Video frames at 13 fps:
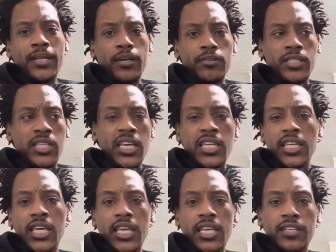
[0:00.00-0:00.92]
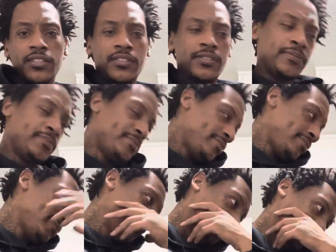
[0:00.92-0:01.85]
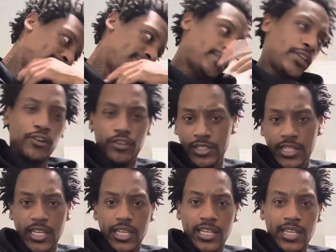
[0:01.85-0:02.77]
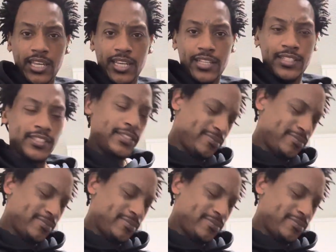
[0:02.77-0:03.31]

out 10 kids, 13 kids.